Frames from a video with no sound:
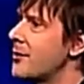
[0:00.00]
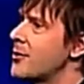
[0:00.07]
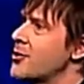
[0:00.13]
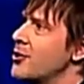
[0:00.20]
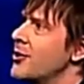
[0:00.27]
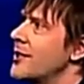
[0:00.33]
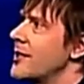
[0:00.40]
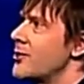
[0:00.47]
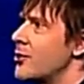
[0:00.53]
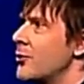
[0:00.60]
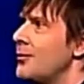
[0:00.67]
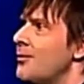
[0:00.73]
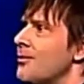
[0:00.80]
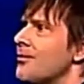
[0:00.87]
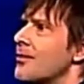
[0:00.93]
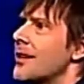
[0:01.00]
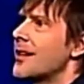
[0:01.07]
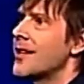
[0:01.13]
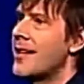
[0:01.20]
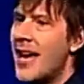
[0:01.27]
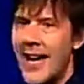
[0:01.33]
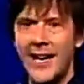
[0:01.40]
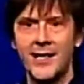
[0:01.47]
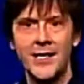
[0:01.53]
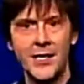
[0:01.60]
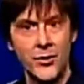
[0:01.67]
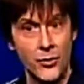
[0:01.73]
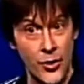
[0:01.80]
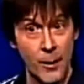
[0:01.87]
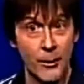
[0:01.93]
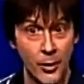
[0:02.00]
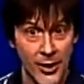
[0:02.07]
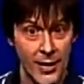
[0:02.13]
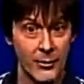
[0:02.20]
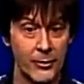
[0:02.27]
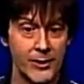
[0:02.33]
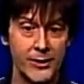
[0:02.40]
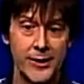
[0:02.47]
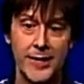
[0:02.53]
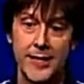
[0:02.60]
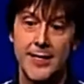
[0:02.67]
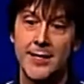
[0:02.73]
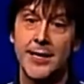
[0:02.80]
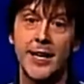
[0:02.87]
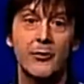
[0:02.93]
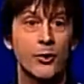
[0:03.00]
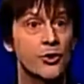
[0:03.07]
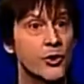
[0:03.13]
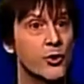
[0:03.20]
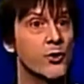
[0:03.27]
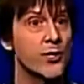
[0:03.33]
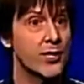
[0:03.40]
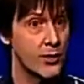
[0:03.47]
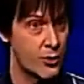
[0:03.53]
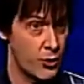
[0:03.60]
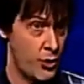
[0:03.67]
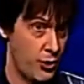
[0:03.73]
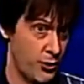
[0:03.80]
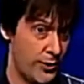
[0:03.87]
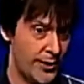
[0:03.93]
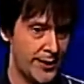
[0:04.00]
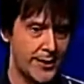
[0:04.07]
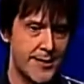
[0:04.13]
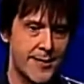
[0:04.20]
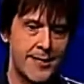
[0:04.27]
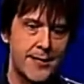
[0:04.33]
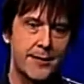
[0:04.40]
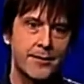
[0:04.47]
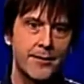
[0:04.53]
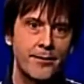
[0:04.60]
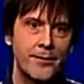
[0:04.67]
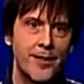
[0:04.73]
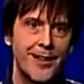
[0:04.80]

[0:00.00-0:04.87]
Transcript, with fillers: an opportunity to enhance the rumble capabilities and reduce the controller latency.